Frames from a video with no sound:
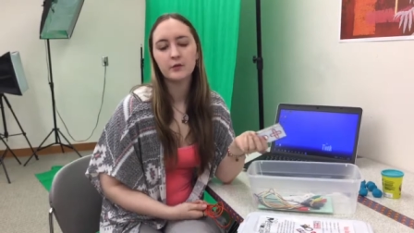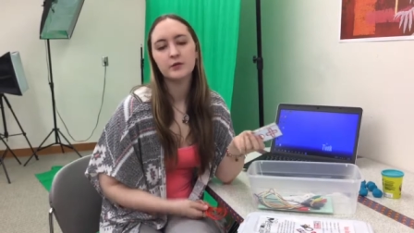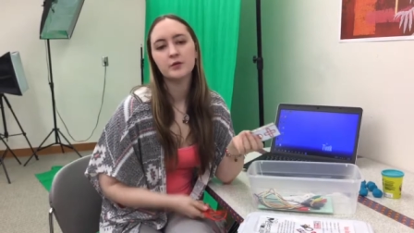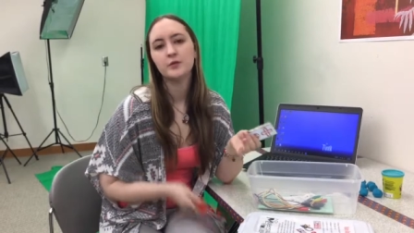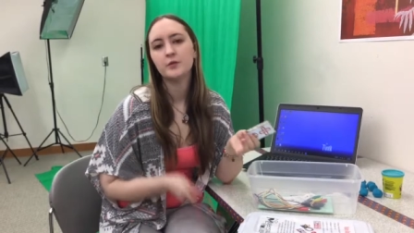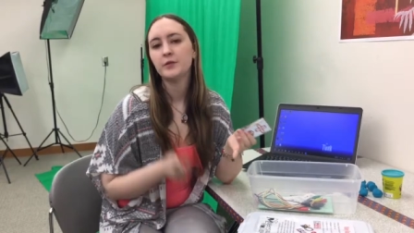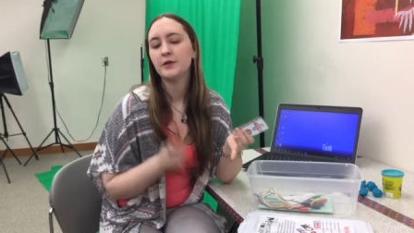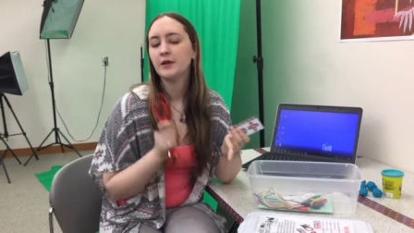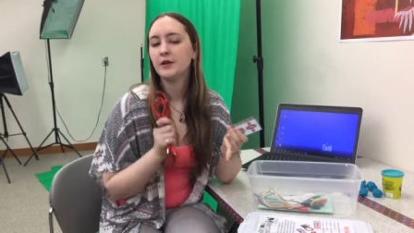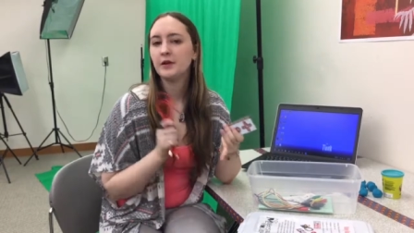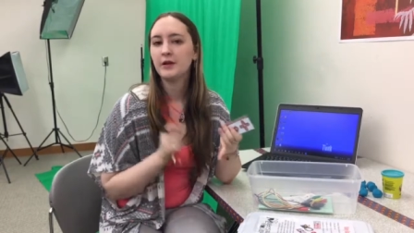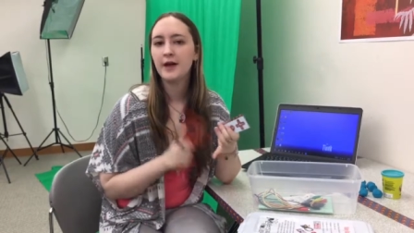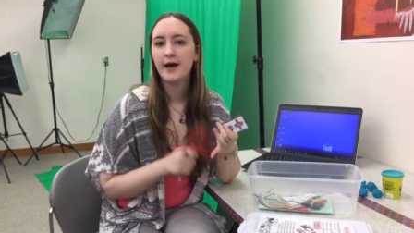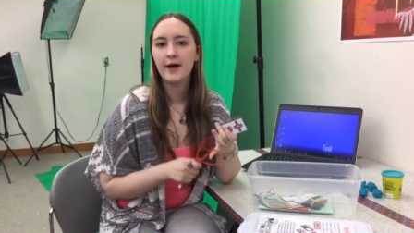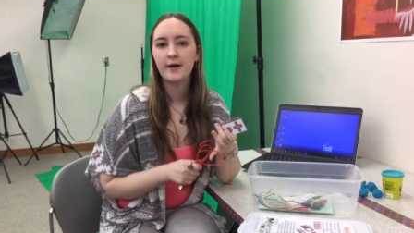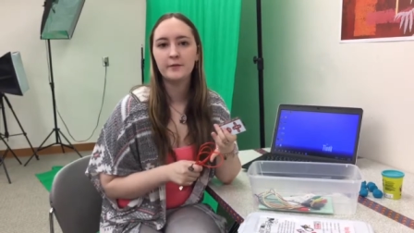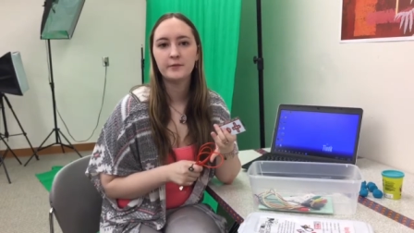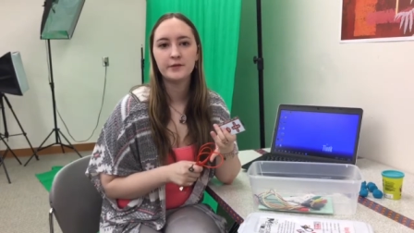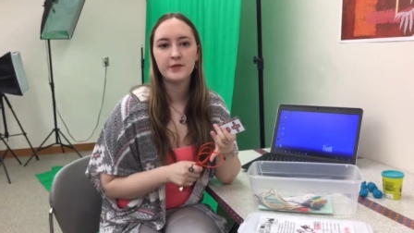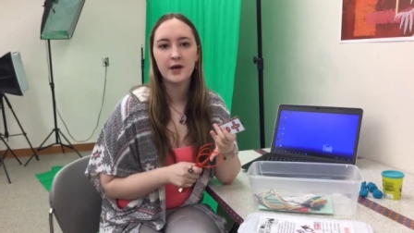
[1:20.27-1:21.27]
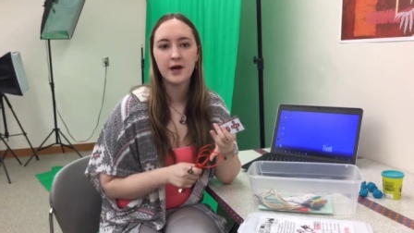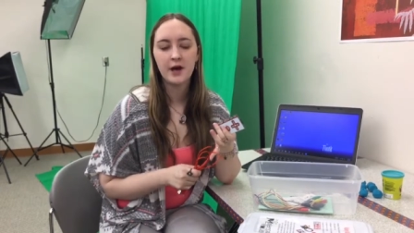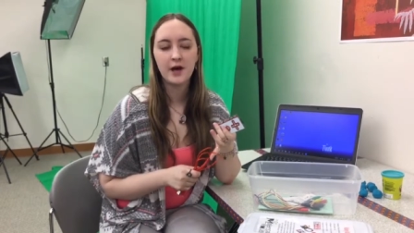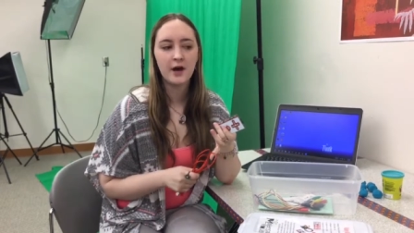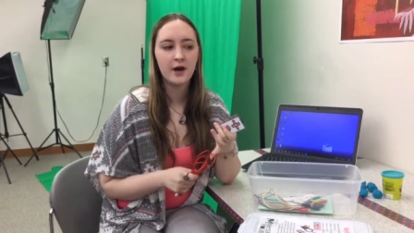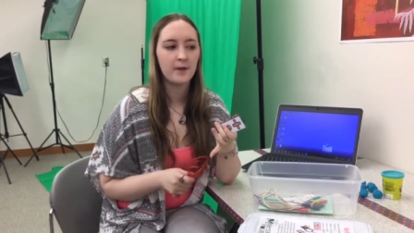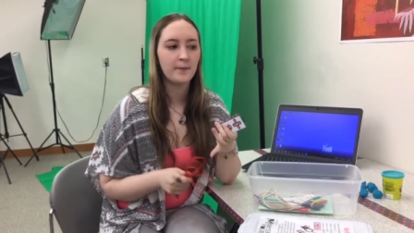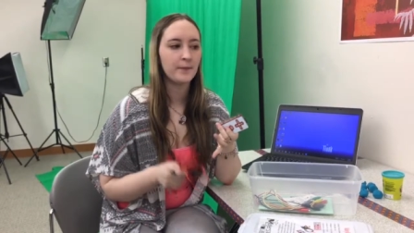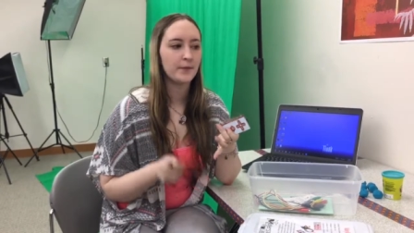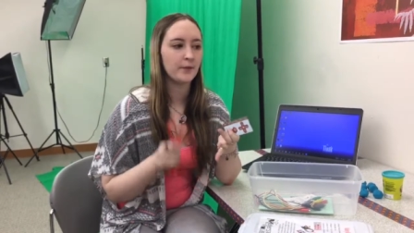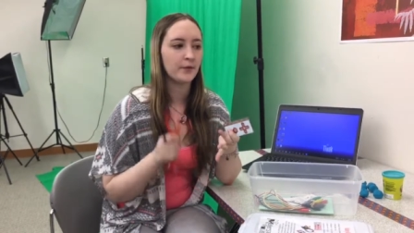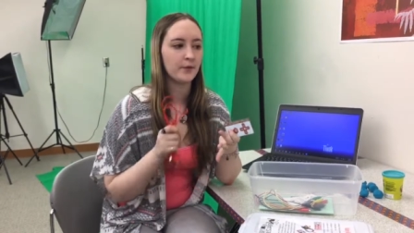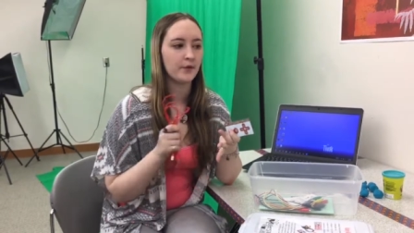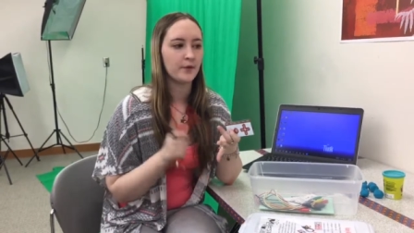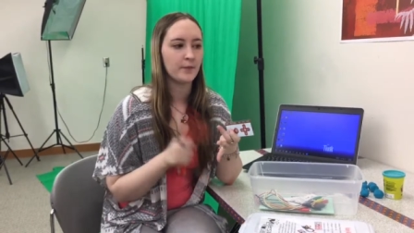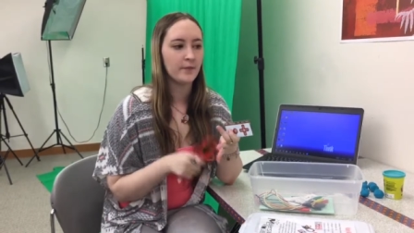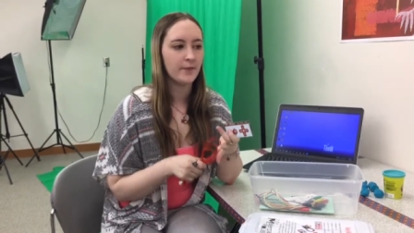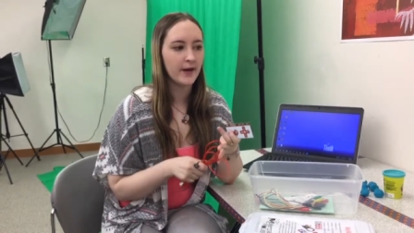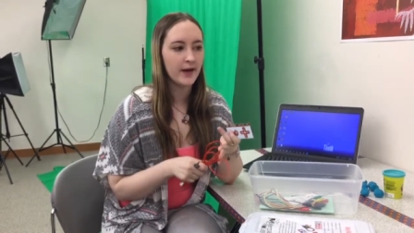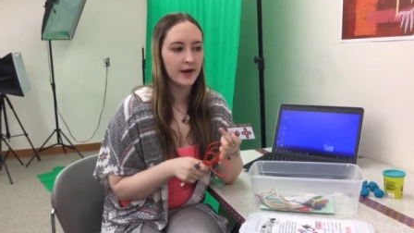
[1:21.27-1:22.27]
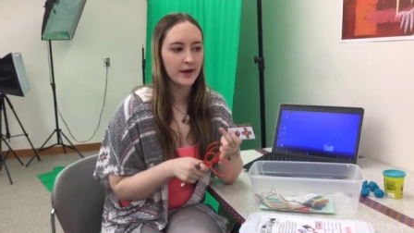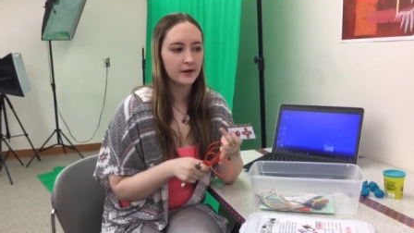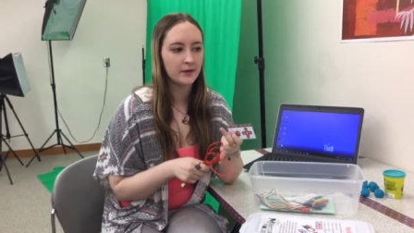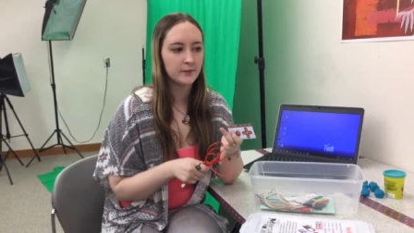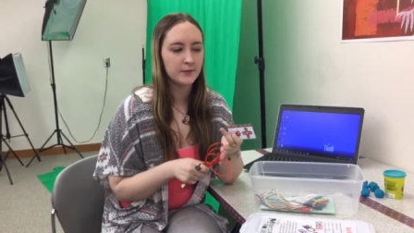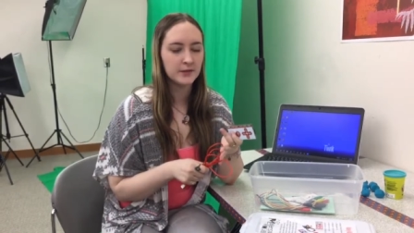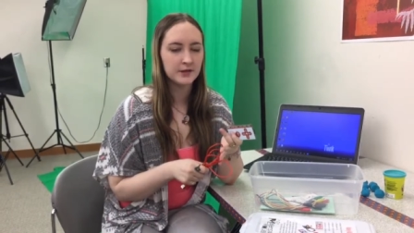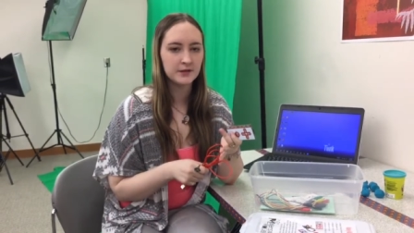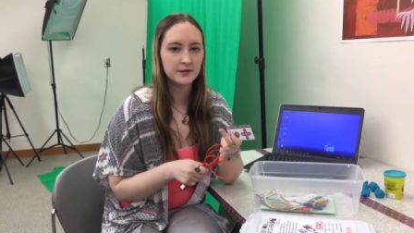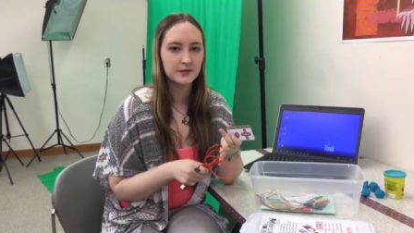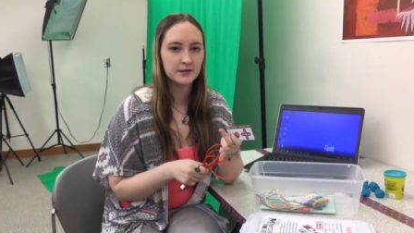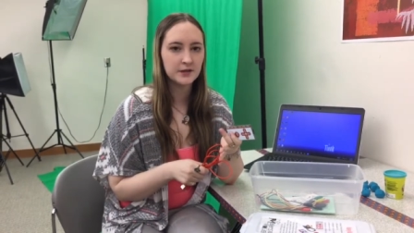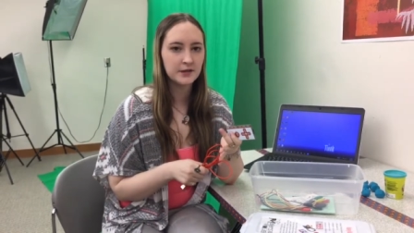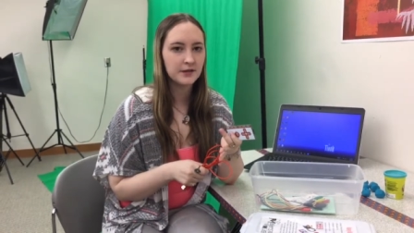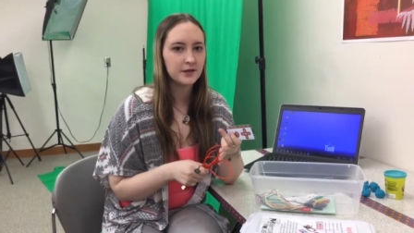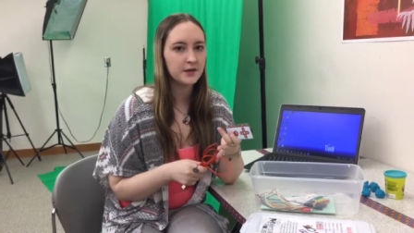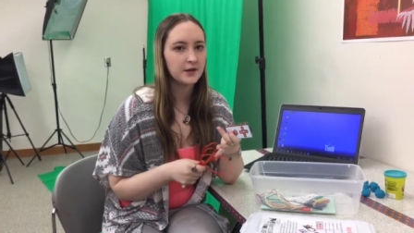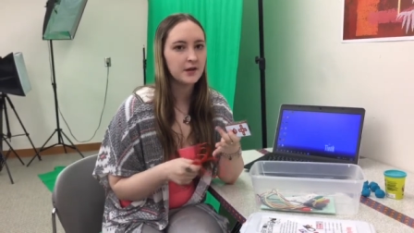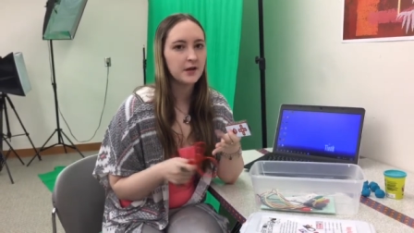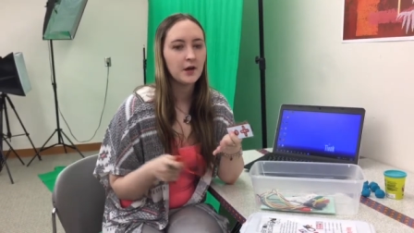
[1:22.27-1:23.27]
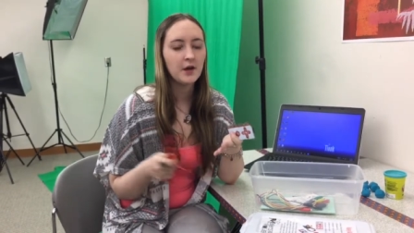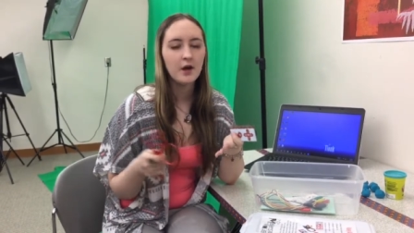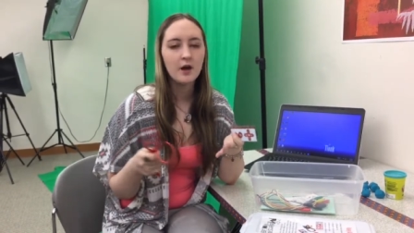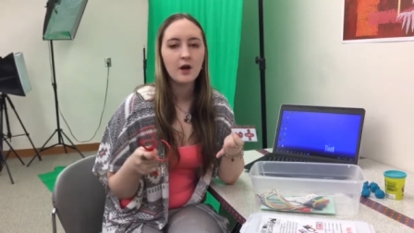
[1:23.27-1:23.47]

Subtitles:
which would be a laptop or a Mac PC.